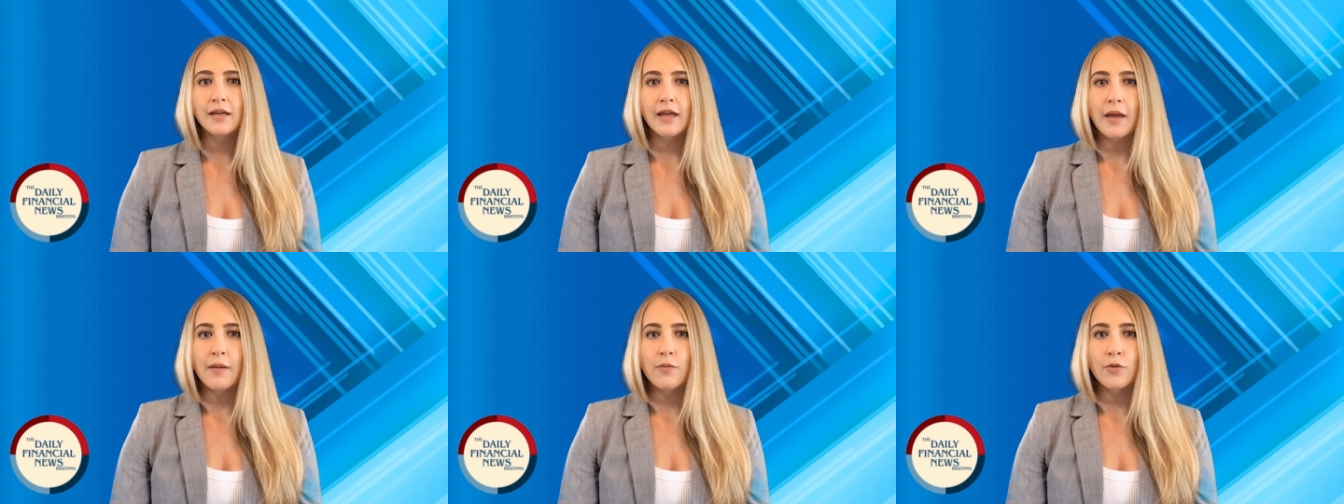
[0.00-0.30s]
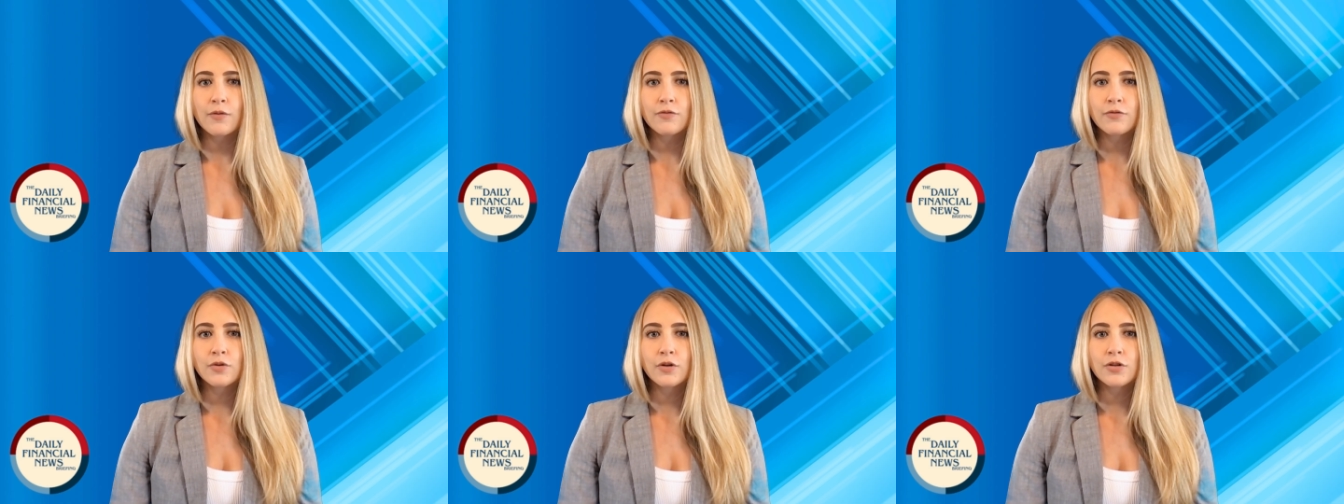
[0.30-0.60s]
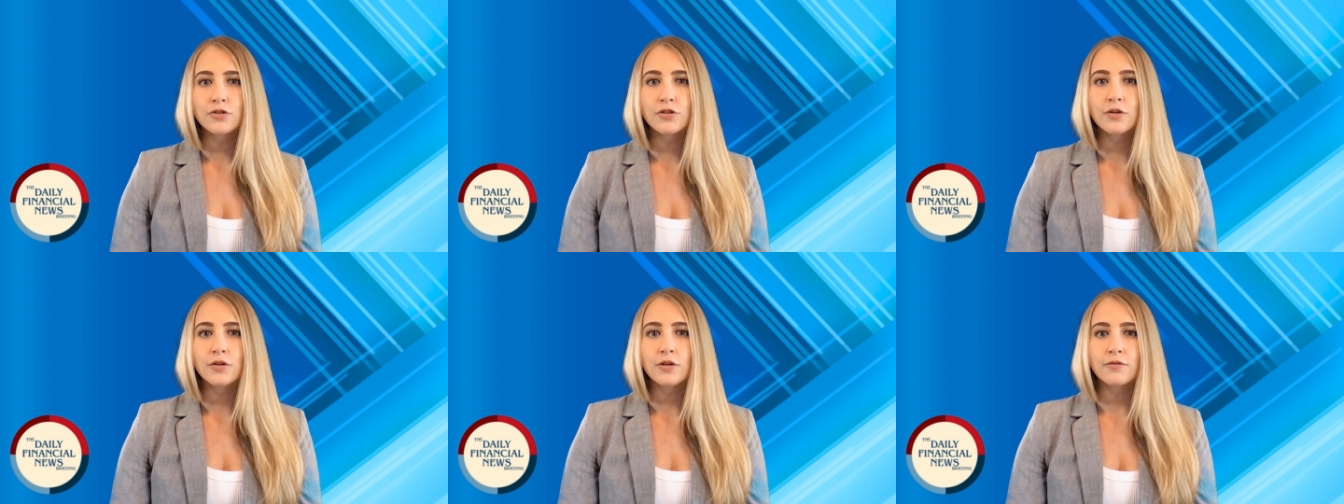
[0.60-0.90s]
a
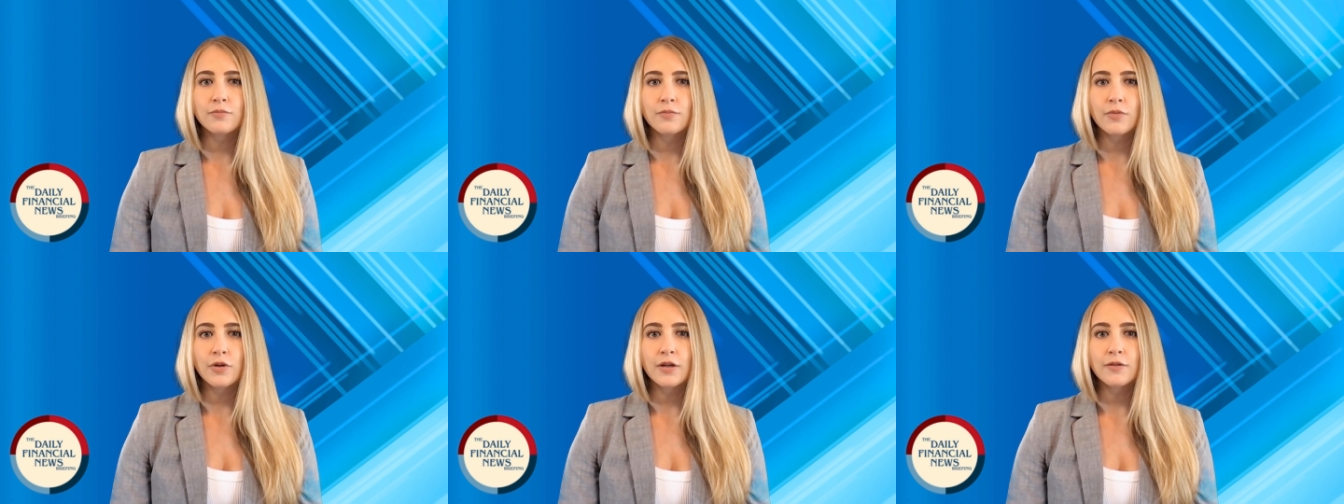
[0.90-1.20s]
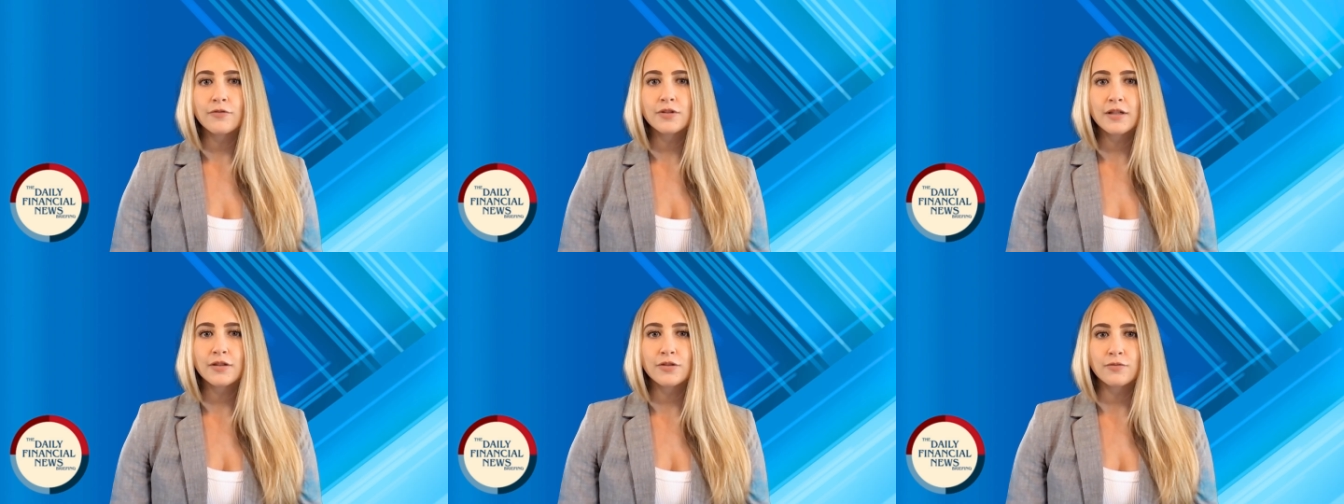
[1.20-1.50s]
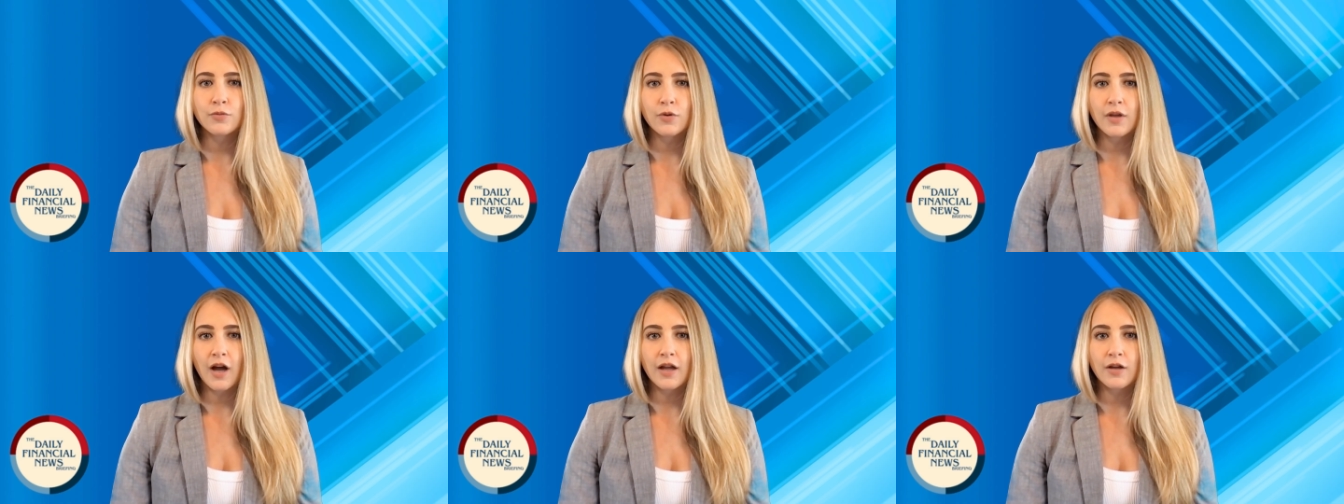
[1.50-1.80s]
reversal of previous
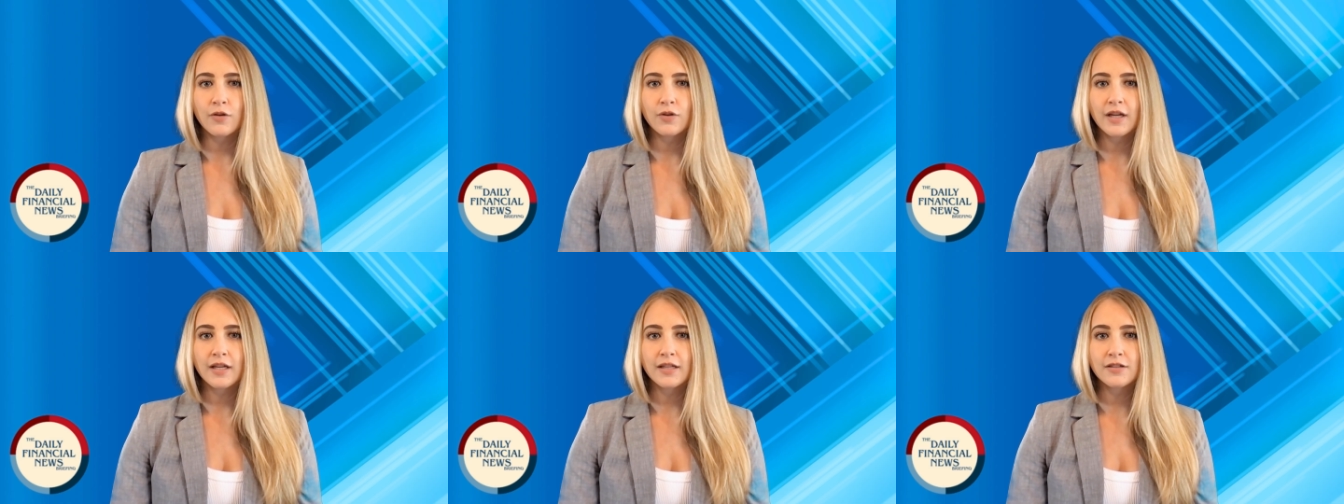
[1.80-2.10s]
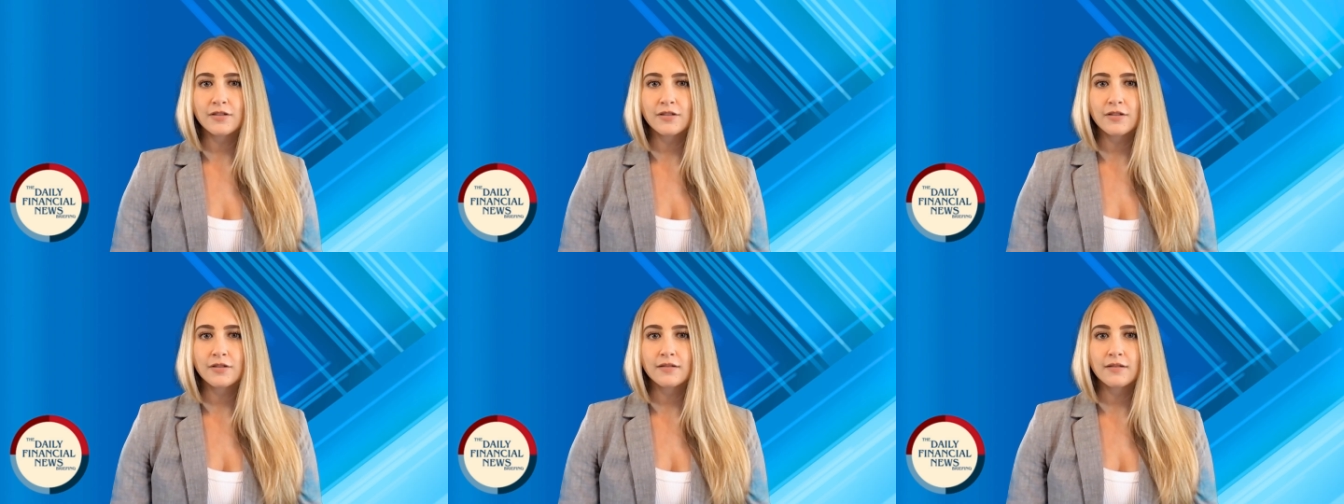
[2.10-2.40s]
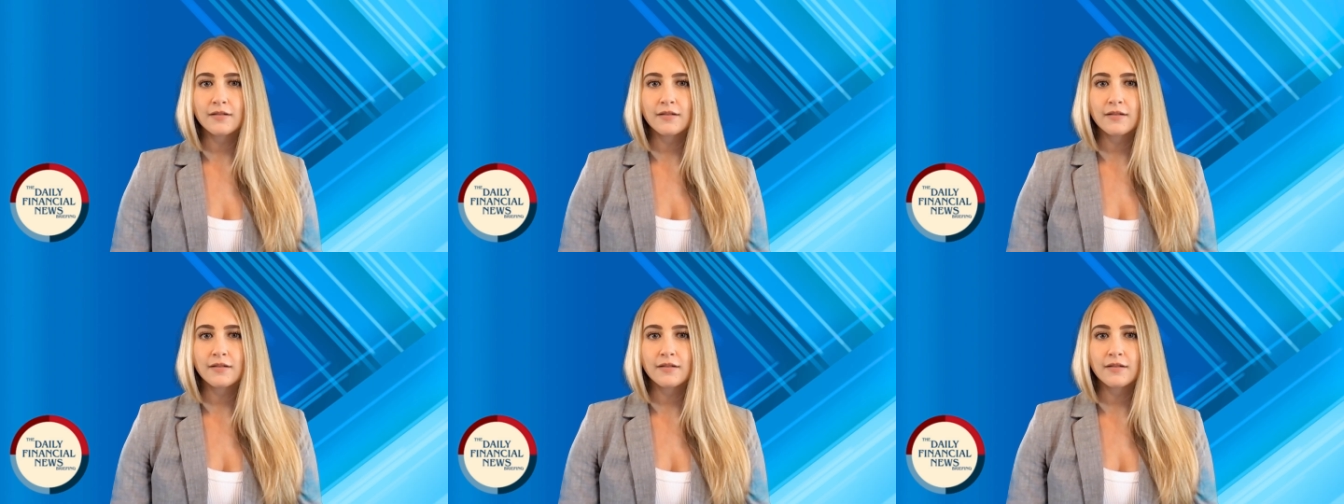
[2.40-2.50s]
progress.